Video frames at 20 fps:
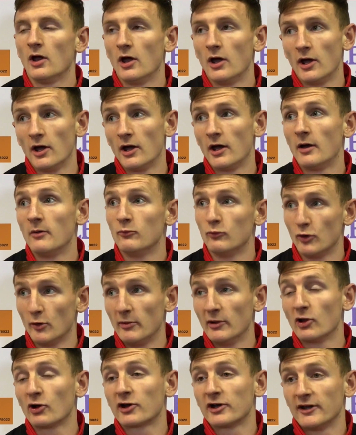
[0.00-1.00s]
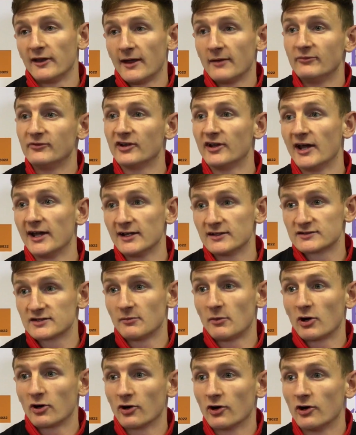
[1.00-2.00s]
We'll be looking at them today and
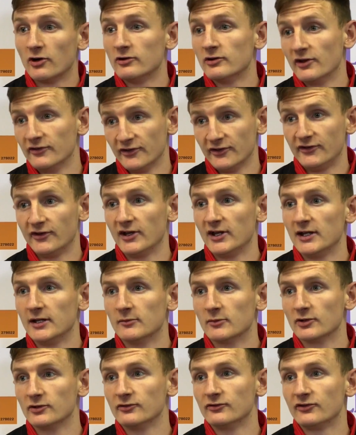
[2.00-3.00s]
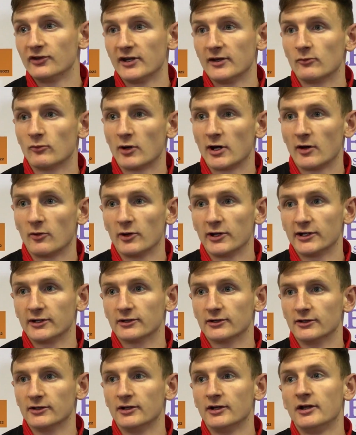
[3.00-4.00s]
tomorrow as a team and seeing where we
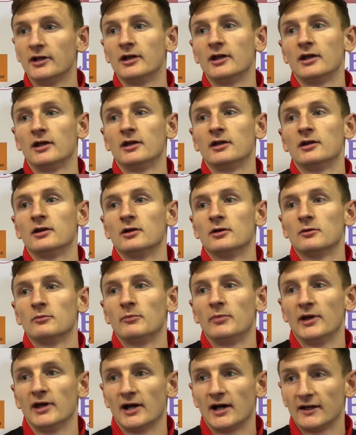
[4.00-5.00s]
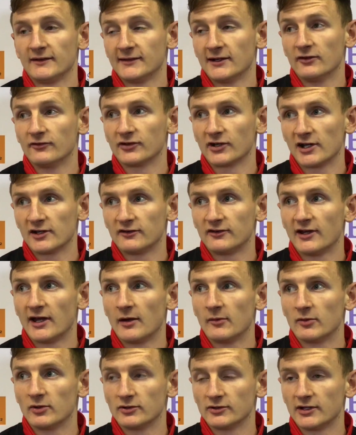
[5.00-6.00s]
can pit ourselves against
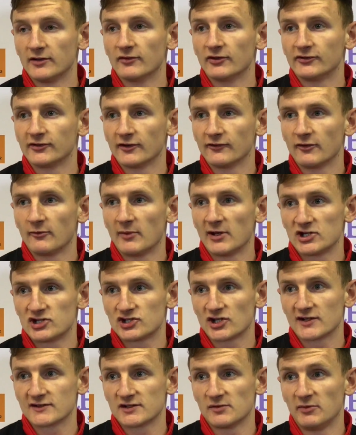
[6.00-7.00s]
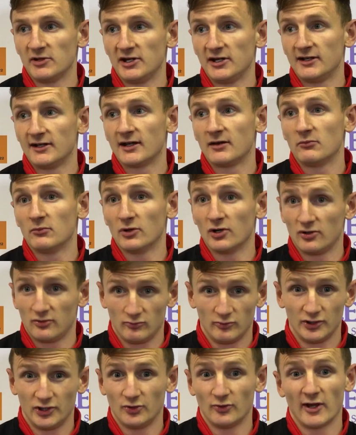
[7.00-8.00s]
them and give ourselves the best chance of beating them. But
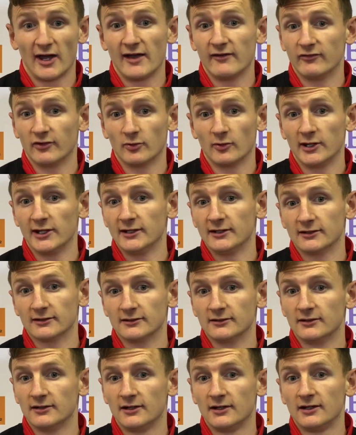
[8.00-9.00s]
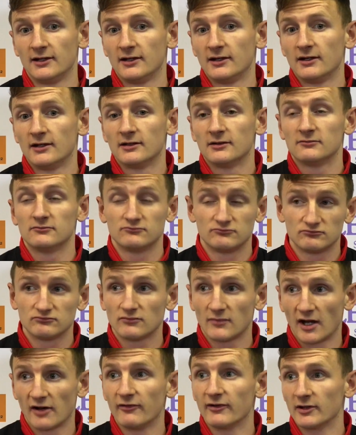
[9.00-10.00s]
we do that every week, and
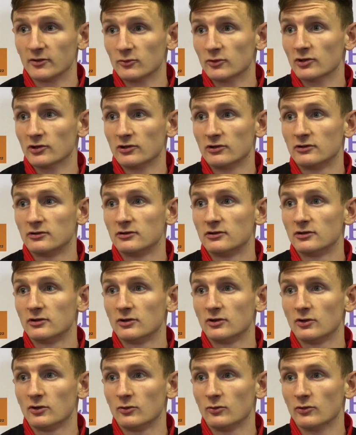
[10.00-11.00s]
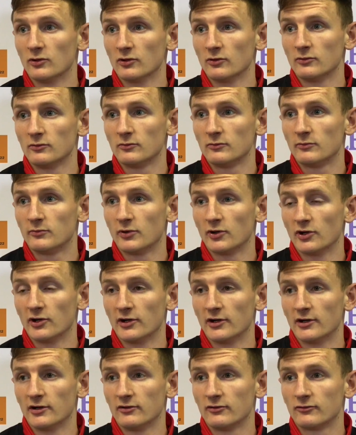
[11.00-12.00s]
I think we'll put
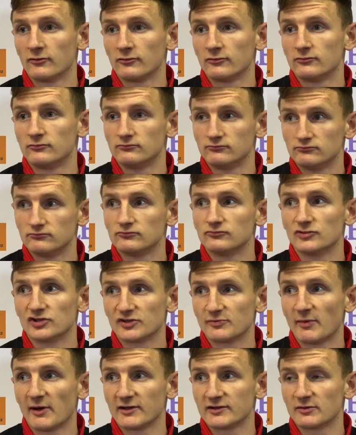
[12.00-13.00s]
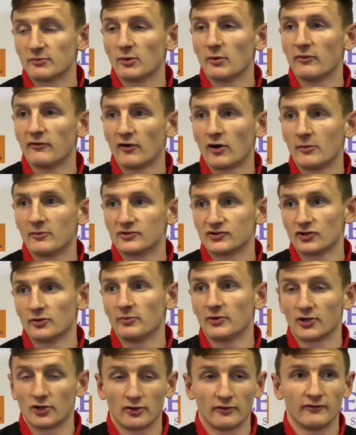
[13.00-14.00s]
a respectable performance
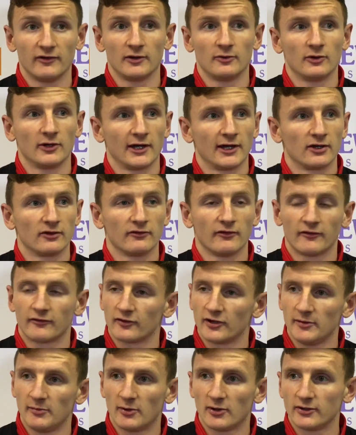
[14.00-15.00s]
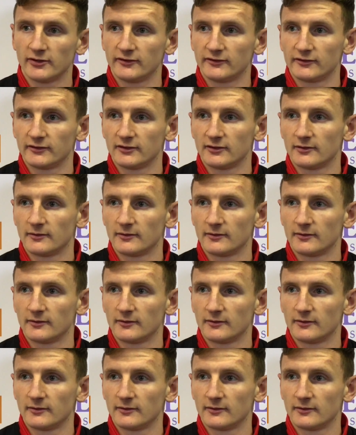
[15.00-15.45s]
up, and hopefully we'll get another 3 points.